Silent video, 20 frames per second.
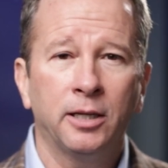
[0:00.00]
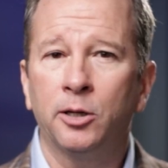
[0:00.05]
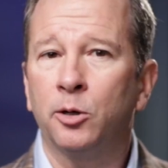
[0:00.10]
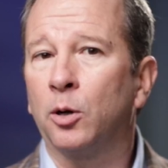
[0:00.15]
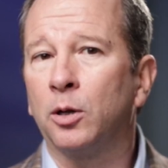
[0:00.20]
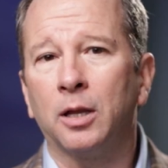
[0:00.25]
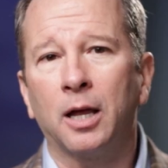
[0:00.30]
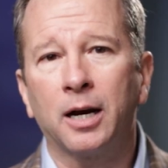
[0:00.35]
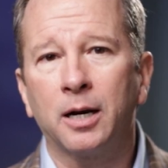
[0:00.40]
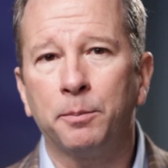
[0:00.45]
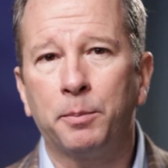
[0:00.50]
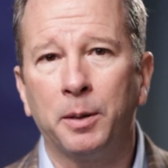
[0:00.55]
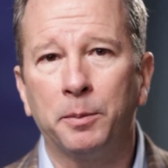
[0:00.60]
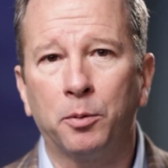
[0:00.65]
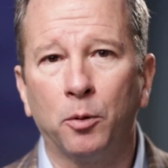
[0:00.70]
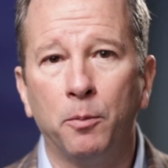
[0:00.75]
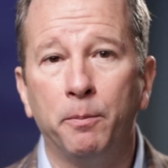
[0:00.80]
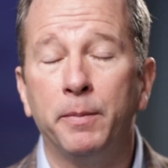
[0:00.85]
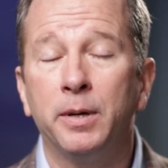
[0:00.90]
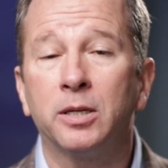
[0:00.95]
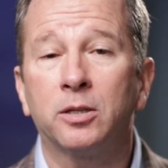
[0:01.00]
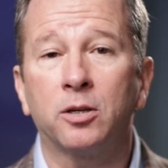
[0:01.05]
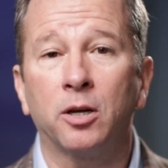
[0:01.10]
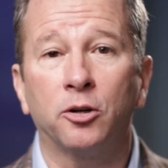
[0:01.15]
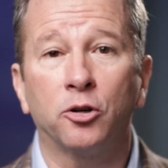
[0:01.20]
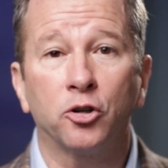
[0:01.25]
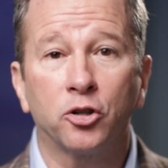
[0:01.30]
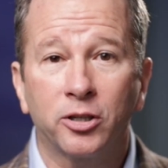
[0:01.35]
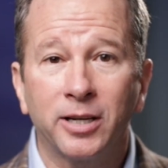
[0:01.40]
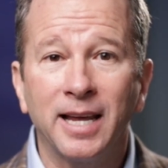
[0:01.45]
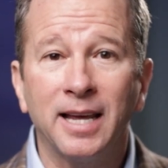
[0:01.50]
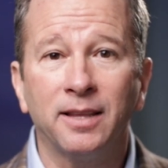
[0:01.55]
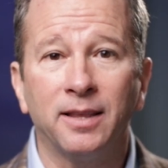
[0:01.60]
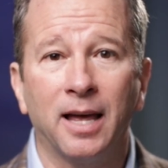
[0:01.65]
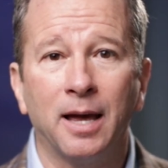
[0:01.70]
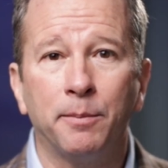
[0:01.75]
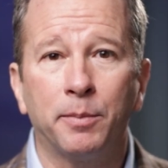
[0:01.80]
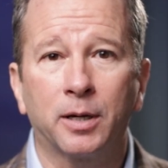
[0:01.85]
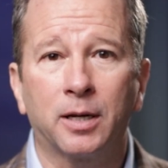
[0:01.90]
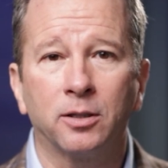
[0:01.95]
A lot of people misunderstand
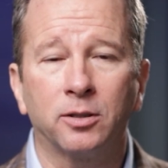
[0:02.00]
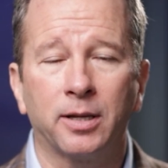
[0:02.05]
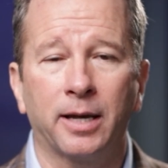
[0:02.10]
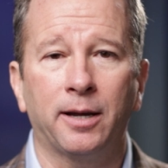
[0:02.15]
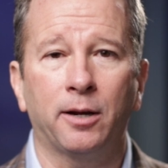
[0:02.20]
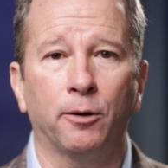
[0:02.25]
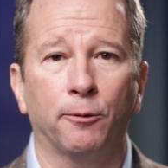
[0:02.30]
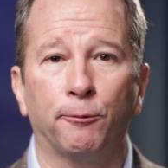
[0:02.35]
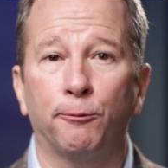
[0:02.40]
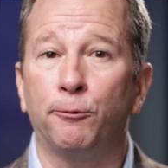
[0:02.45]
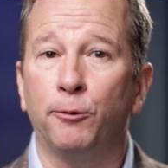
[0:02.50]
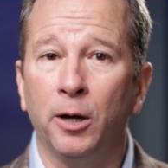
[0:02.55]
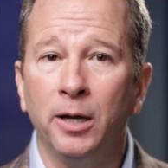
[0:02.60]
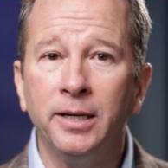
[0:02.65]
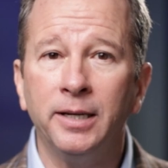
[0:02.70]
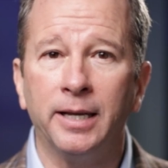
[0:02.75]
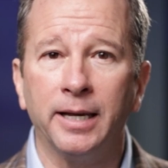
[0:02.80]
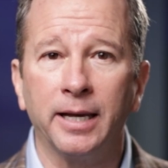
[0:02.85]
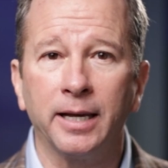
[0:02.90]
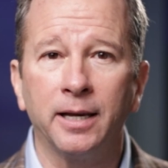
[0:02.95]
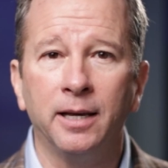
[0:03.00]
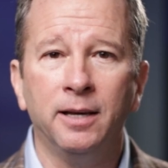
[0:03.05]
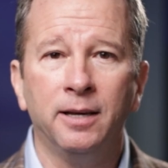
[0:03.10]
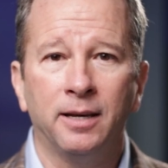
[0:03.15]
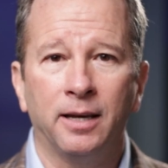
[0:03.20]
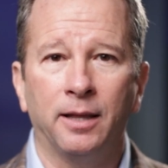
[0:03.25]
that because they hear funding